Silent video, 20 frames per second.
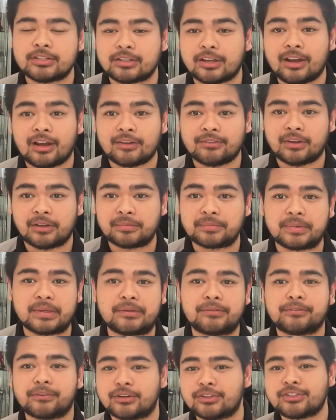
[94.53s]
us off, I'll
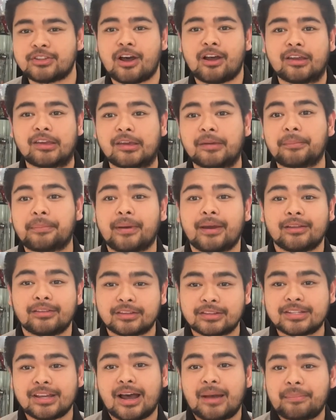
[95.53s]
be first talking about
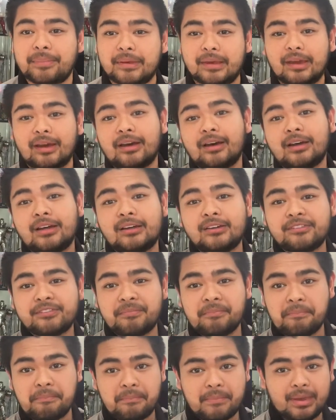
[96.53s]
the topic of
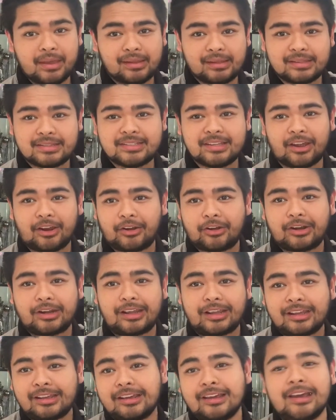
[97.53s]
military,
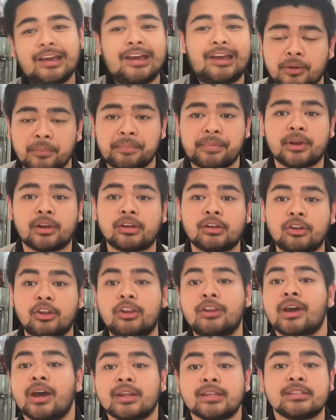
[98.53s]
comparing the
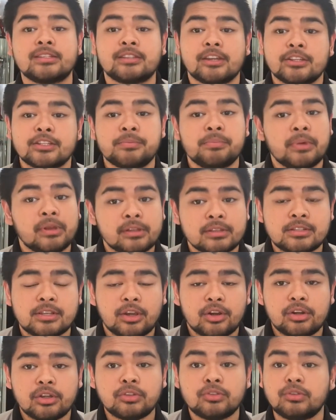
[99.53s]
United States
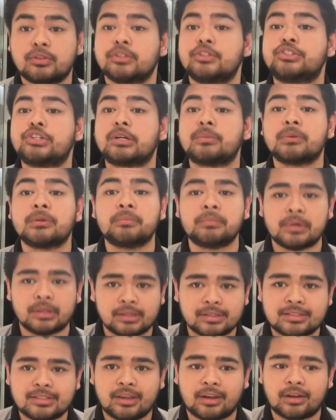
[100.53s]
military to the German
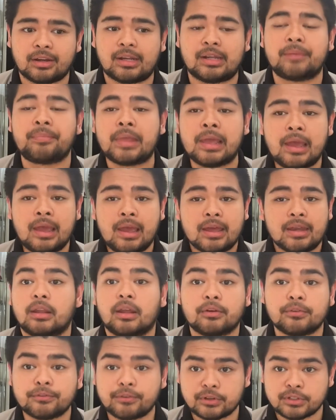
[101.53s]
military.
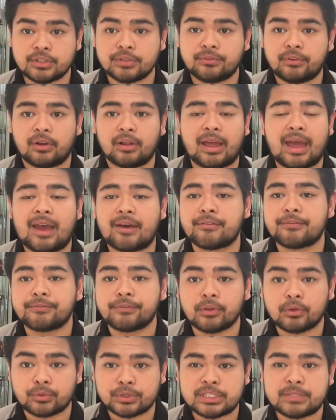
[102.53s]
Now, first of all, I have
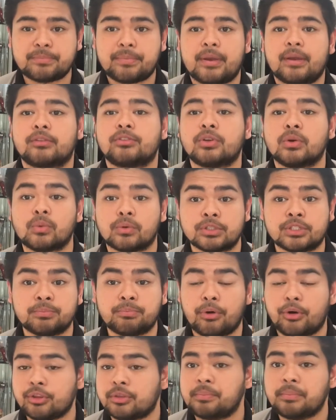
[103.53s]
full respect towards
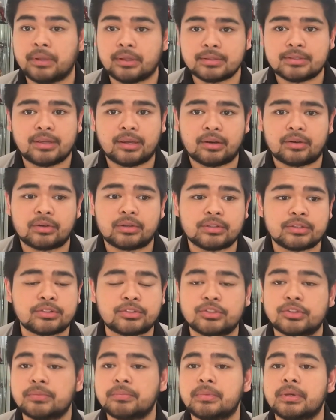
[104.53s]
both
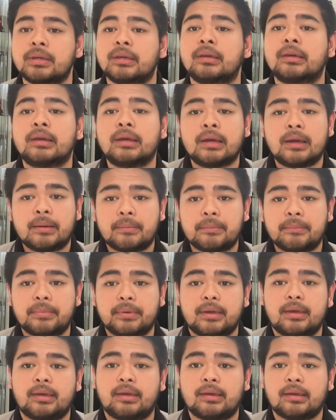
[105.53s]
militaries. To me,
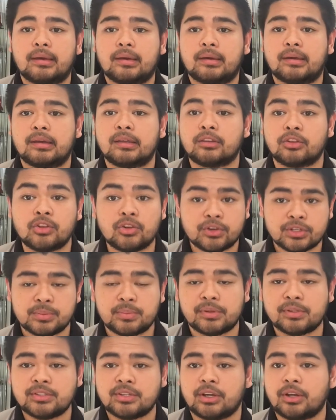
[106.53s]
being in the US
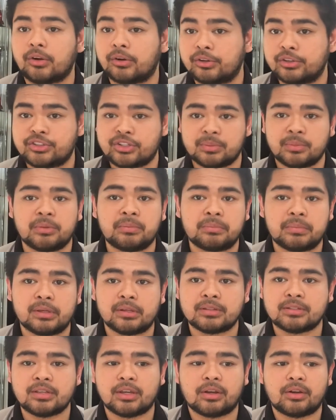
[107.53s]
military or the German
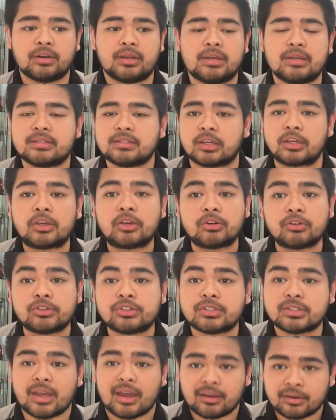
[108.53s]
military is a huge
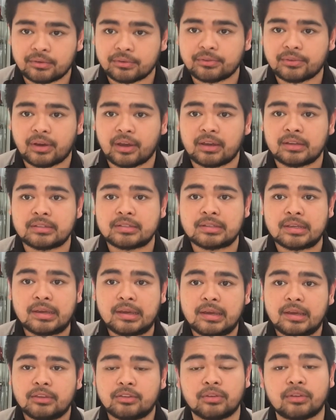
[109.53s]
sacrifice
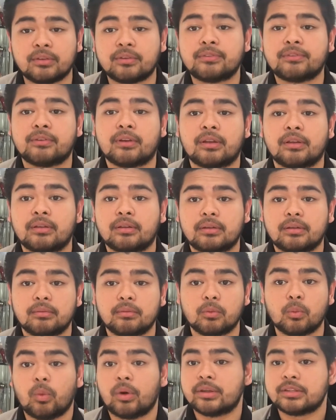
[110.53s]
to defend
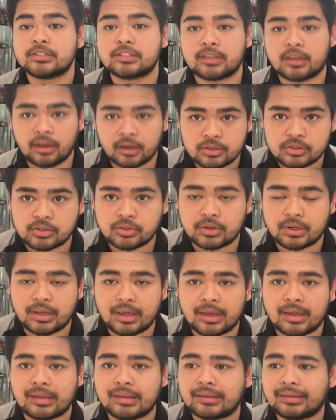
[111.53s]
one's country,
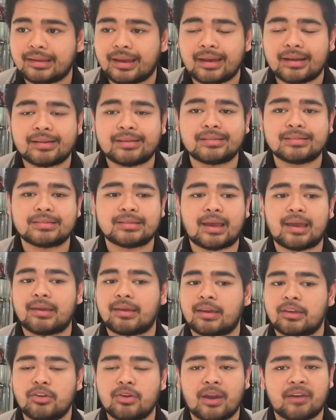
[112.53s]
and that is,
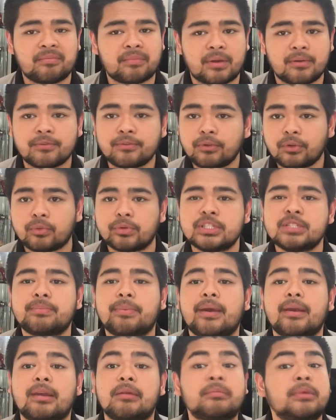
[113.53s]
you have my full
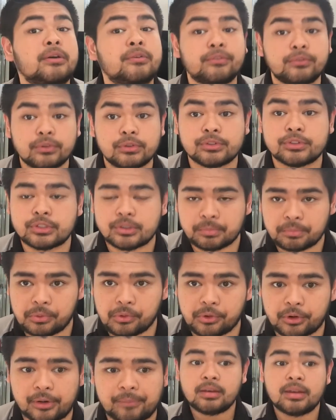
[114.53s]
respect and my full
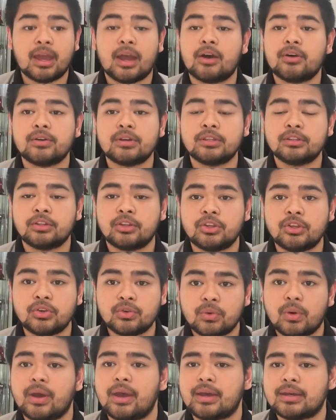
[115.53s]
support. Now, in the
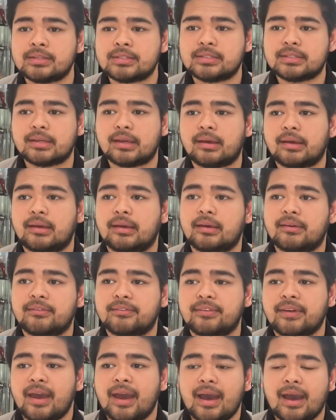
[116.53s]
US,
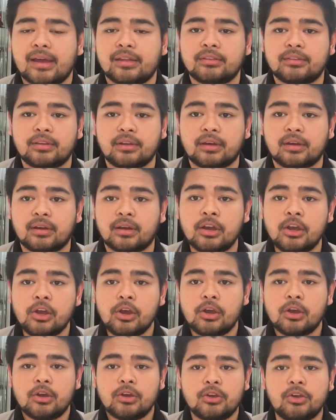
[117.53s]
I've had the
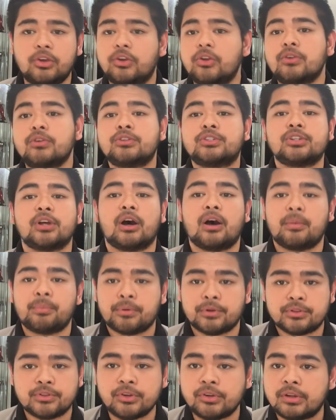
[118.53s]
huge
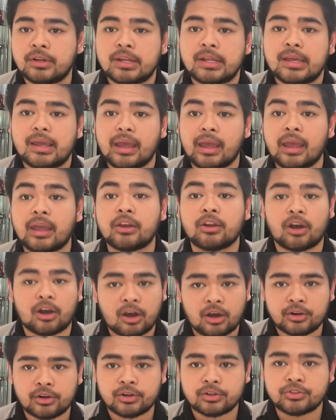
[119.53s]
opportunity and
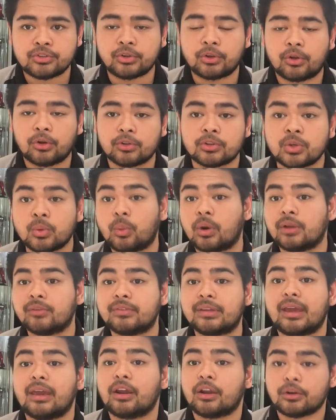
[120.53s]
honor to go to one of
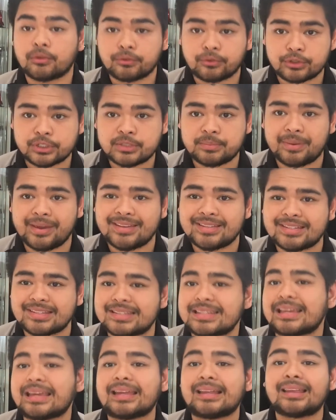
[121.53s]
the Air Force
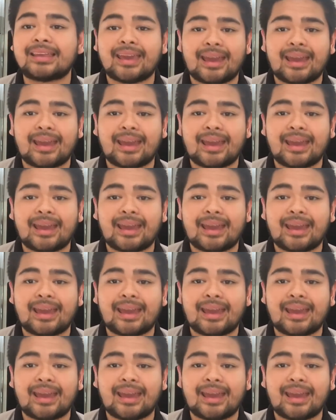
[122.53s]
bases in